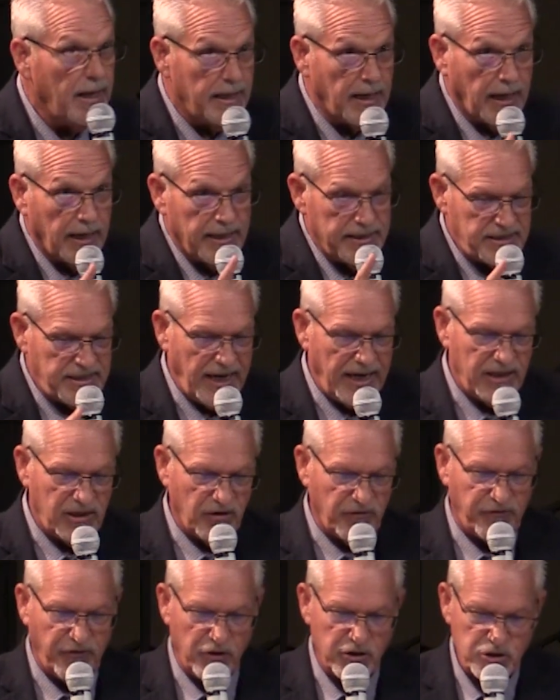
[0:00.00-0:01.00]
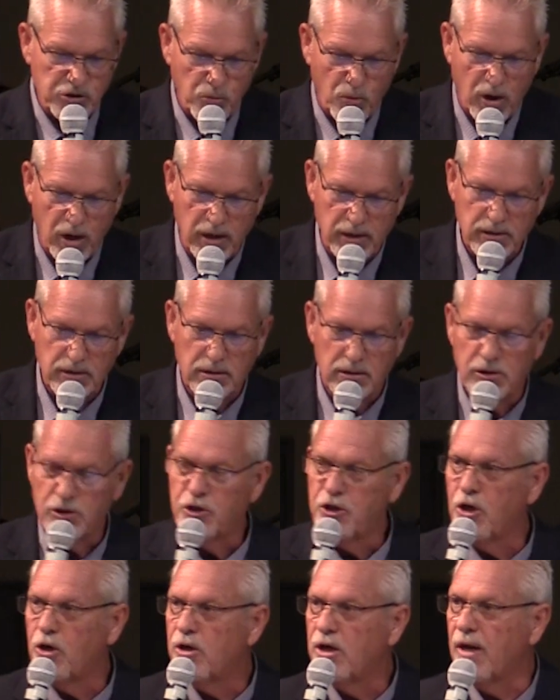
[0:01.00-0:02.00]
Now, let's take the first one,
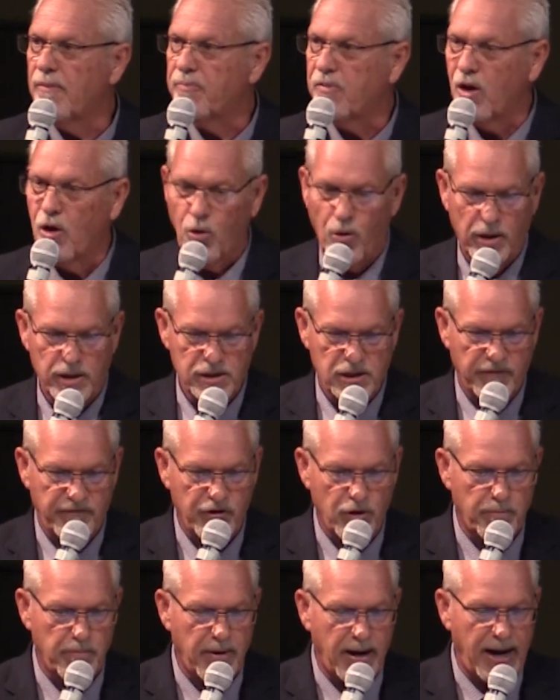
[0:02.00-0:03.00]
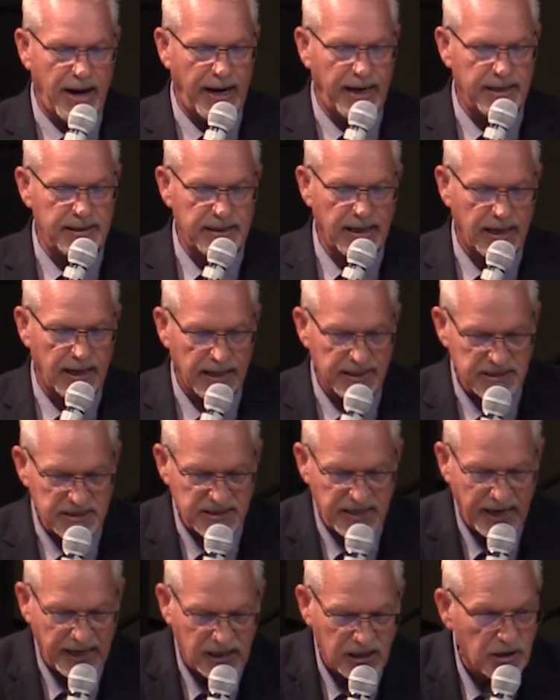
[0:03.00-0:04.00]
gird up the loins of your mind, and let's
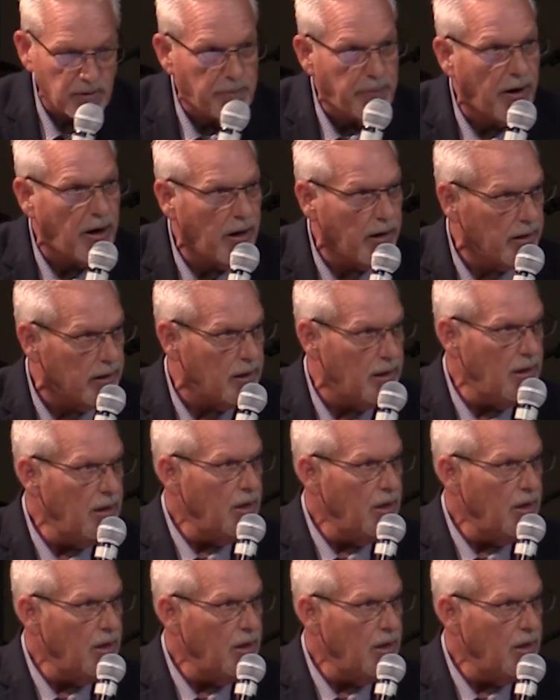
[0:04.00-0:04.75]
take it apart.